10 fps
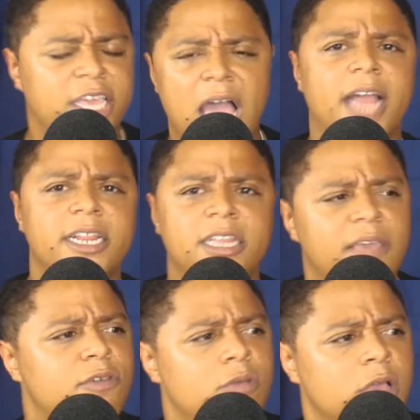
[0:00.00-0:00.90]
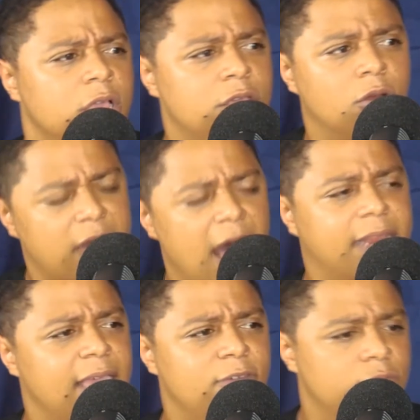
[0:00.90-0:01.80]
God didn't give you,
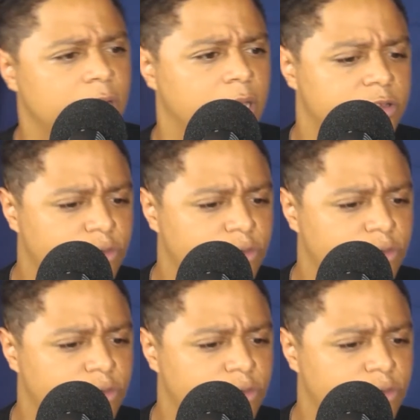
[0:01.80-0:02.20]
God gave you